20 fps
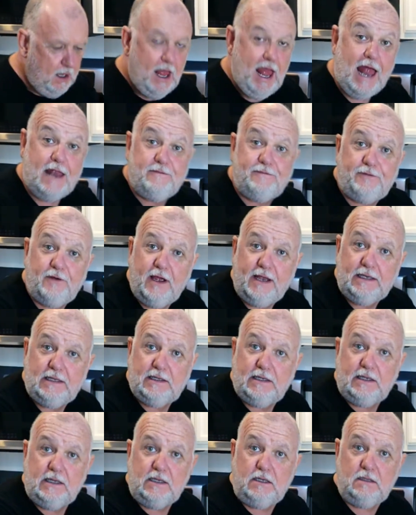And
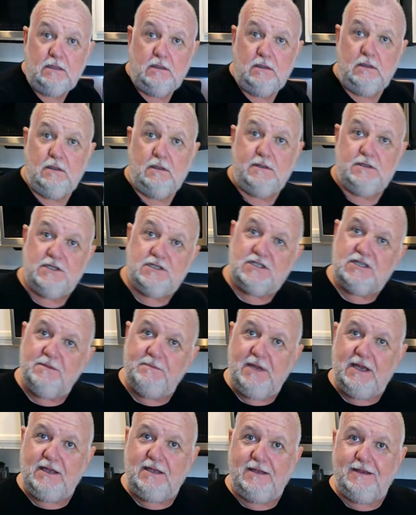finally, just to
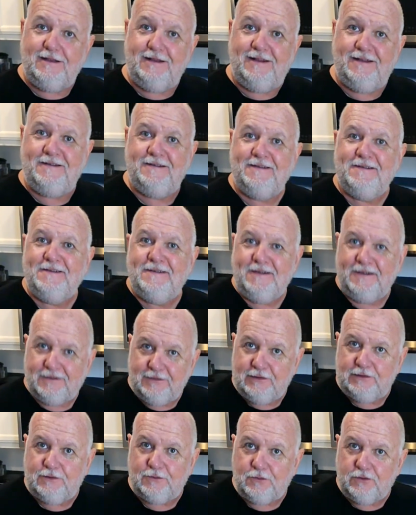make it a
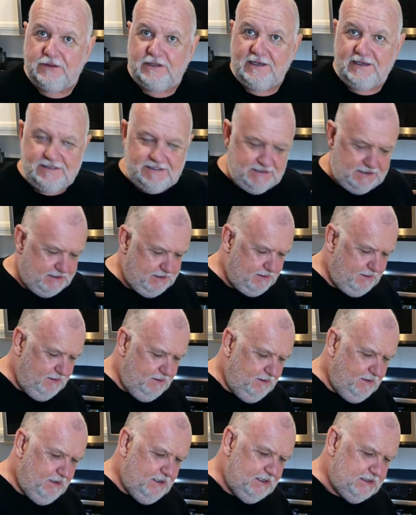little authentic,
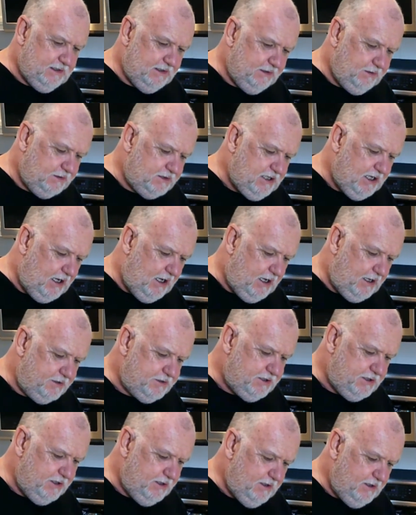there's a little
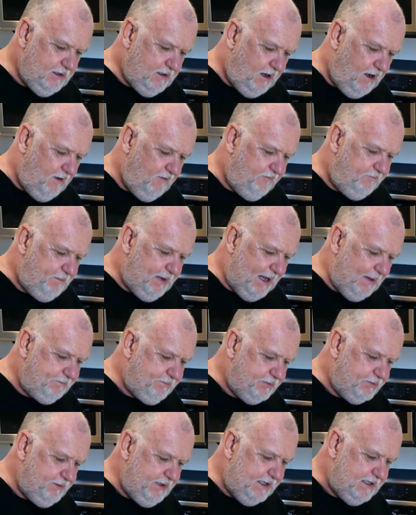touch of
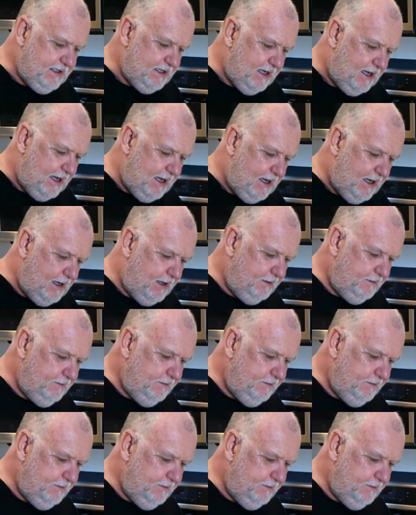paprika